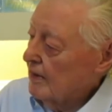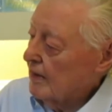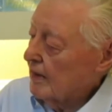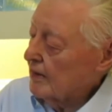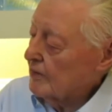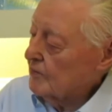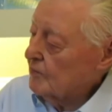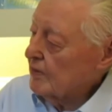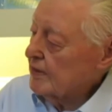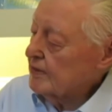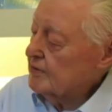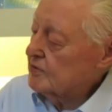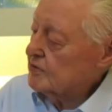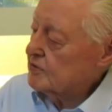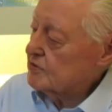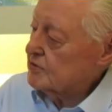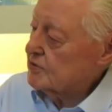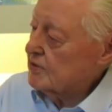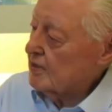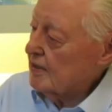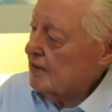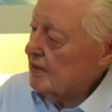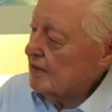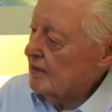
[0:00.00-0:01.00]
I went to
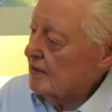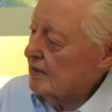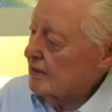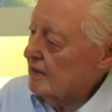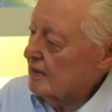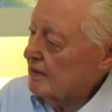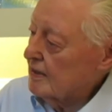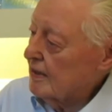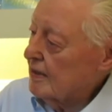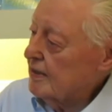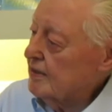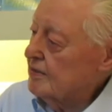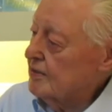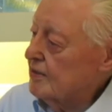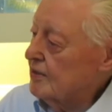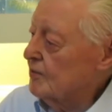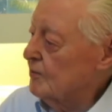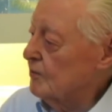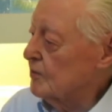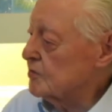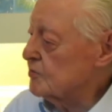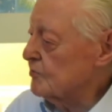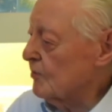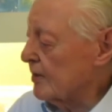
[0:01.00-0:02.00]
see a lady
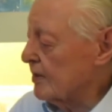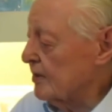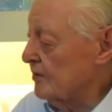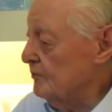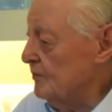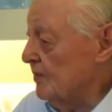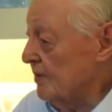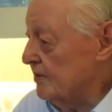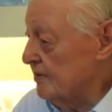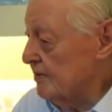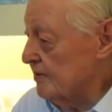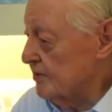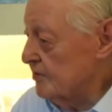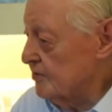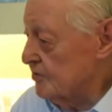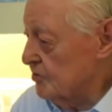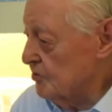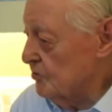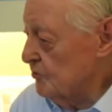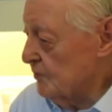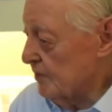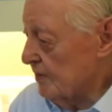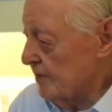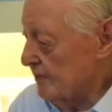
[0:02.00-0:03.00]
who was recommended
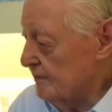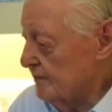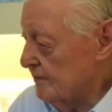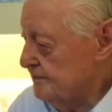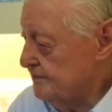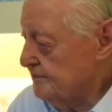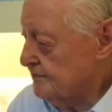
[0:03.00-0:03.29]
to me,